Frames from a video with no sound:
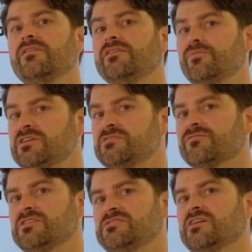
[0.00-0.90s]
The rest
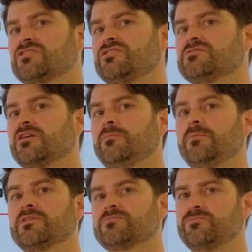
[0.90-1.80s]
of this section is going to be
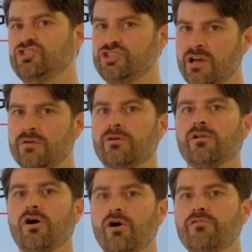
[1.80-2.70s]
about some
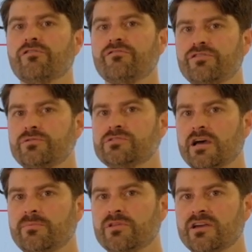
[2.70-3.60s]
general overview
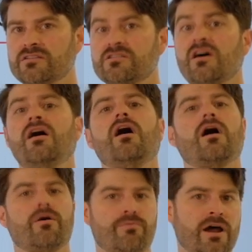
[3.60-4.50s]
type things
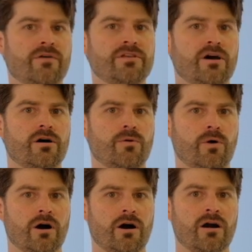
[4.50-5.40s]
around the
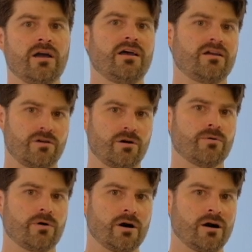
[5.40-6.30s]
OR and
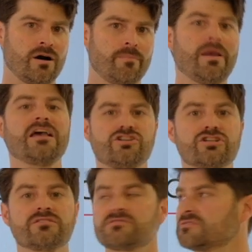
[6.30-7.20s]
OR
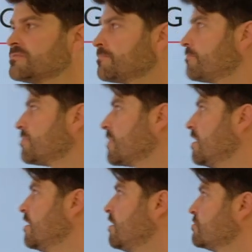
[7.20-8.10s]
patients.
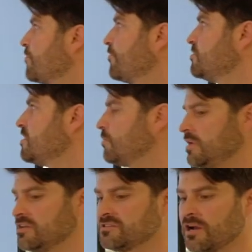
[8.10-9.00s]
So first thing we
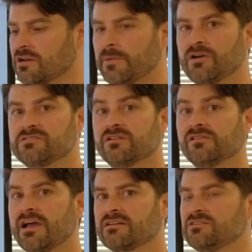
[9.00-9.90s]
need to talk about is
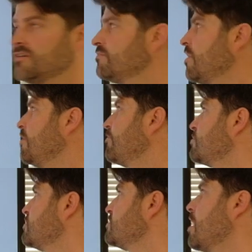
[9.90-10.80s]
elective
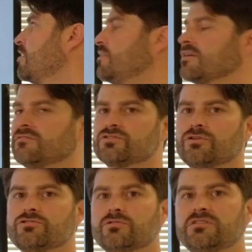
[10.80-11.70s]
versus non-elective
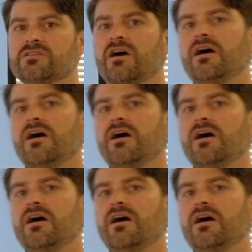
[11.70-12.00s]
surgeries.